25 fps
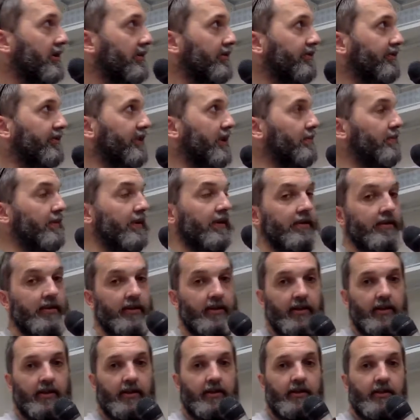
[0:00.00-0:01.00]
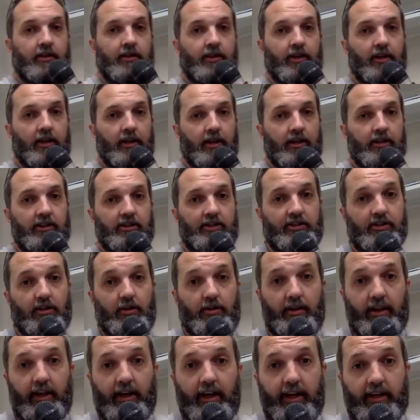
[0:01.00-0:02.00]
to flip it
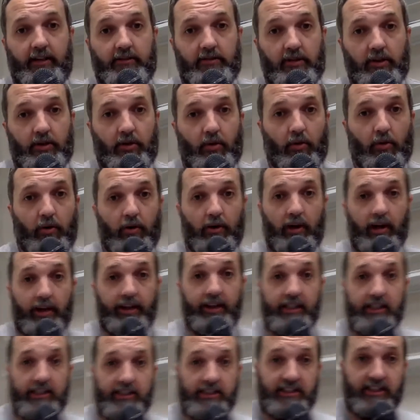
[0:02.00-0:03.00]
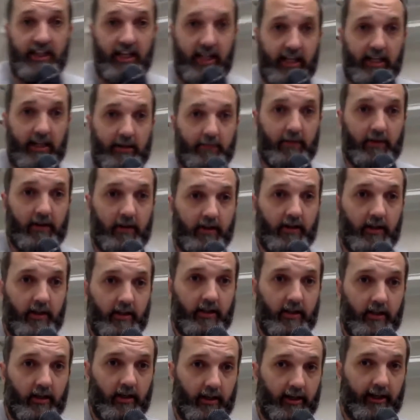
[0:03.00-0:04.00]
so that I can record on the same
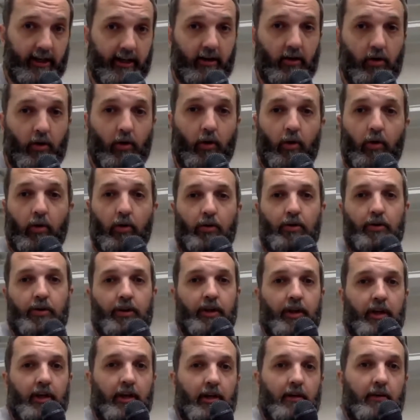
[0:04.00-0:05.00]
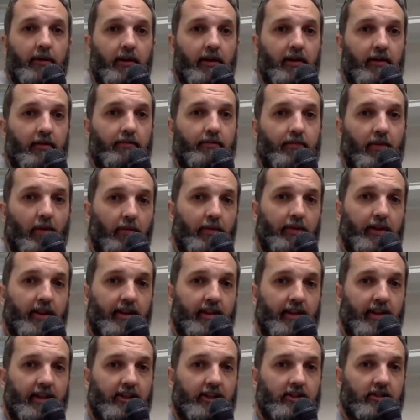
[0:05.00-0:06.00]
cutout hole, but with the
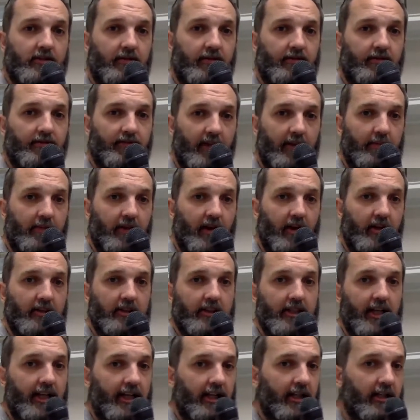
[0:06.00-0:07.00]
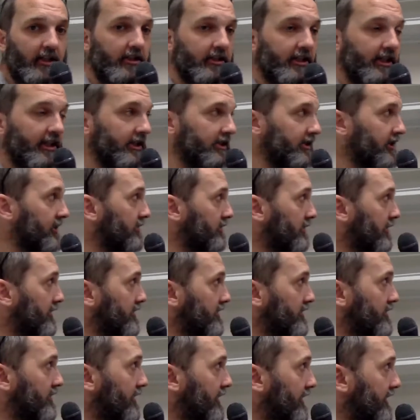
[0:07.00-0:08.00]
thing just flipped 180 degrees. So I'll
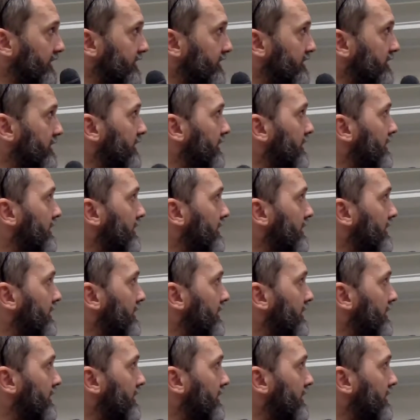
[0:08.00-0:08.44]
just do this.